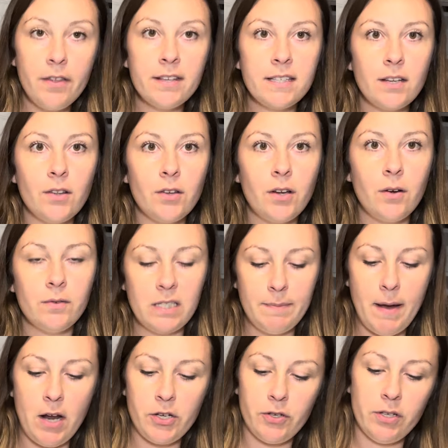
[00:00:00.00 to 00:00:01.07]
silicone
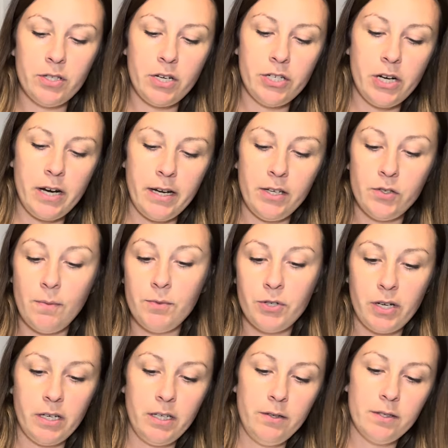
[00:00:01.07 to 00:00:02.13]
spatulas are dirty, so I'm just
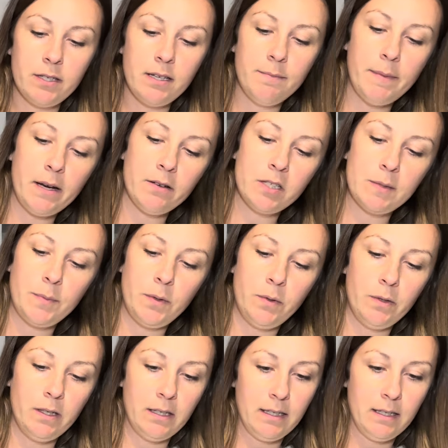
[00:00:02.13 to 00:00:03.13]
gonna use a metal spoon.